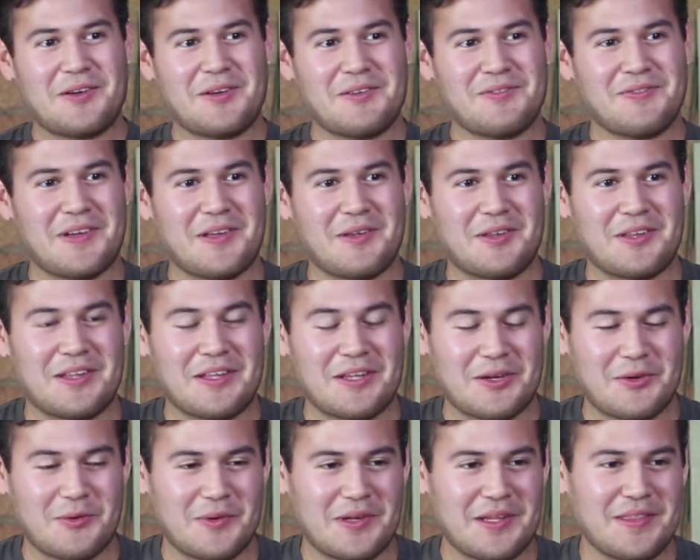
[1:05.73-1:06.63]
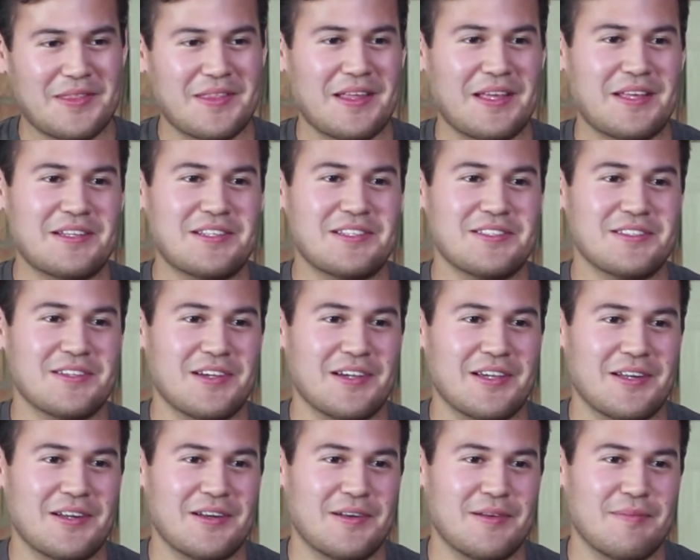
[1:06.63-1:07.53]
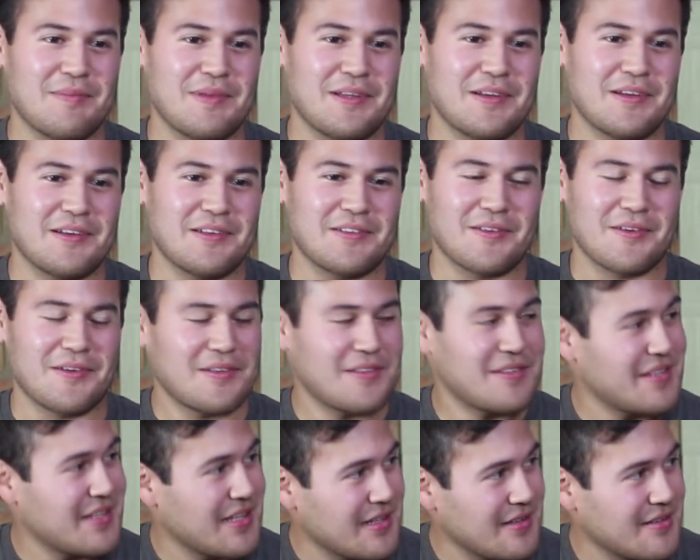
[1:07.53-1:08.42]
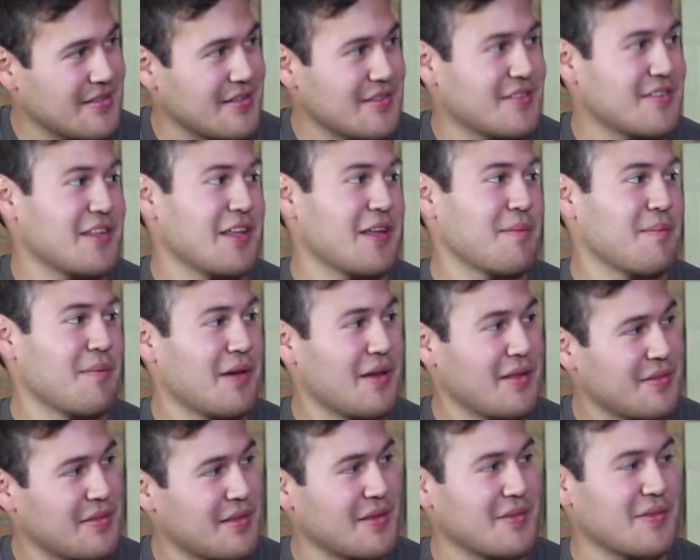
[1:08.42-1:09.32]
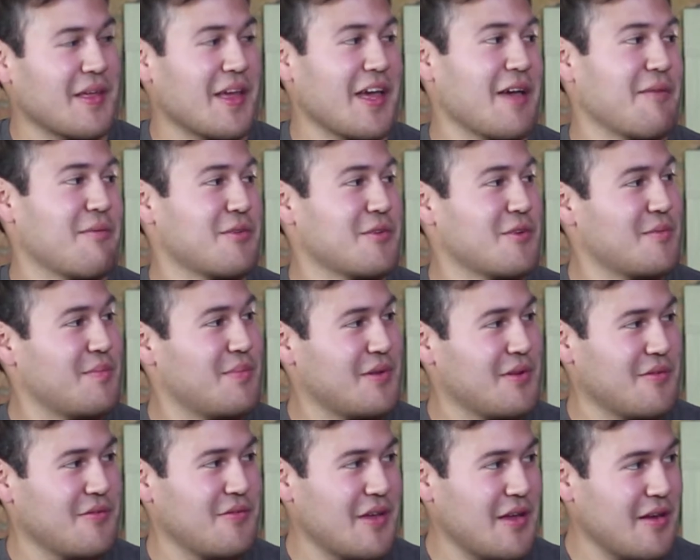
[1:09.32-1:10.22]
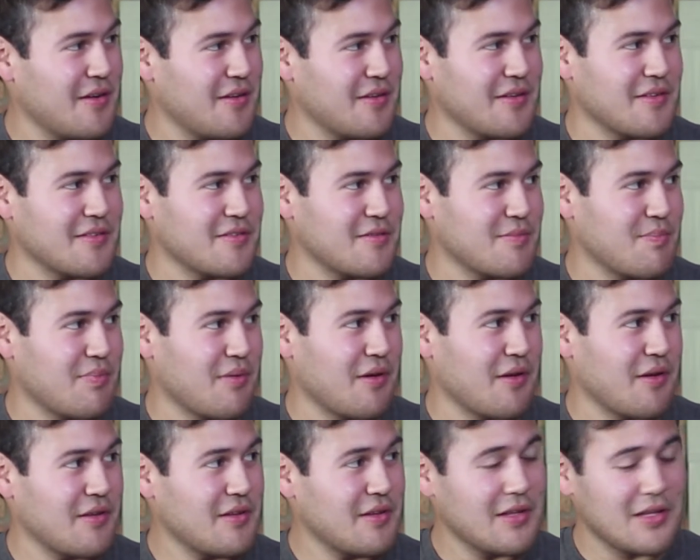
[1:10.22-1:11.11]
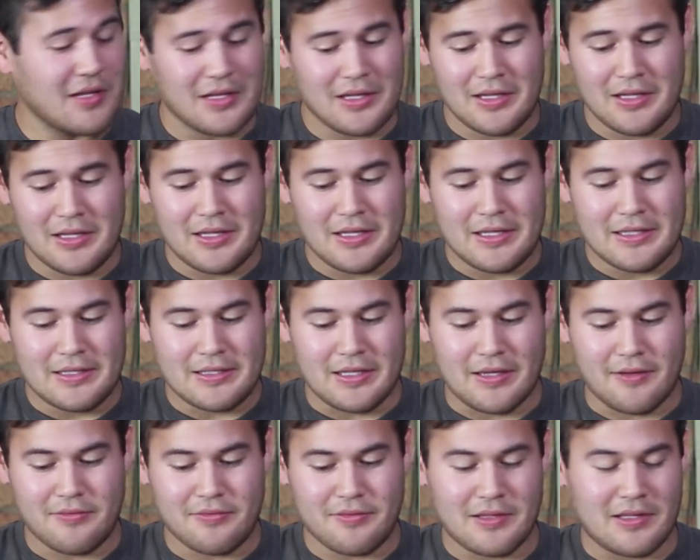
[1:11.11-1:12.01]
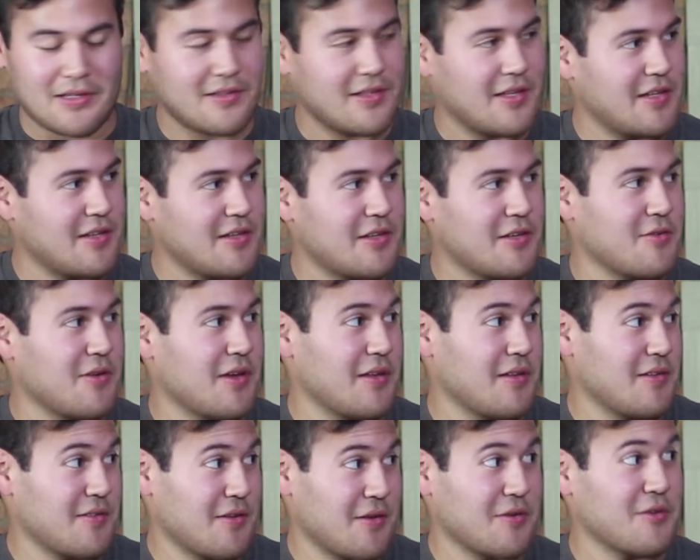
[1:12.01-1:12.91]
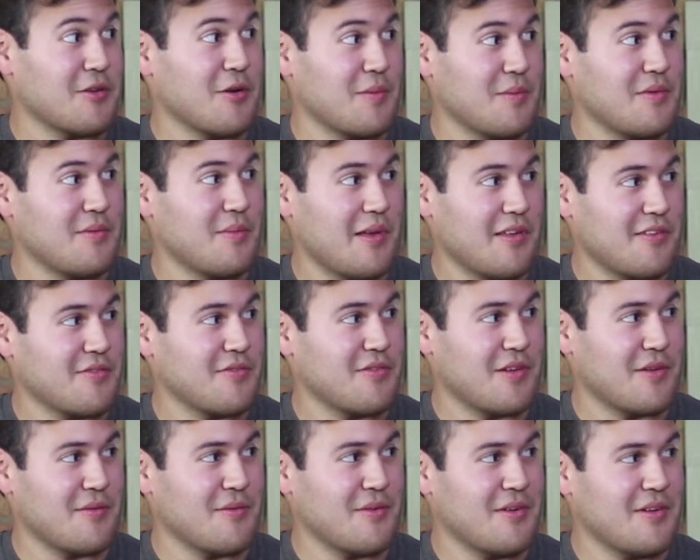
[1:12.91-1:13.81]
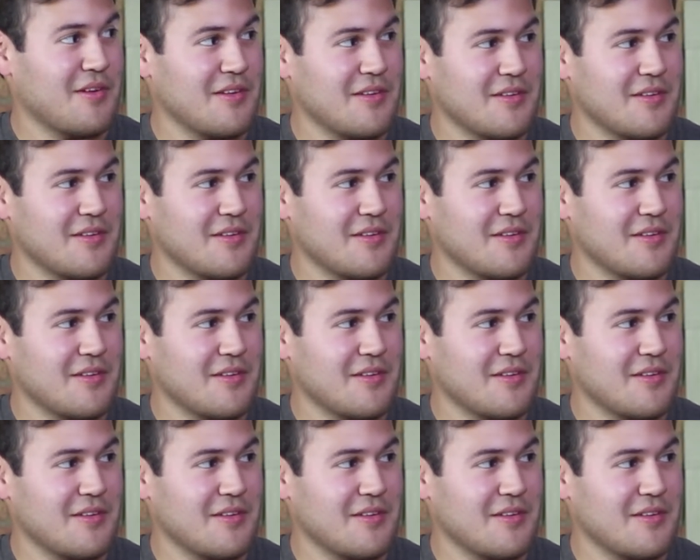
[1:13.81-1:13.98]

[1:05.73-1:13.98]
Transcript: don't know if I agree that Shiner beers all taste the same. I think they have a little bit of variance, but definitely excited to try this Oktoberfest flavor. Okay.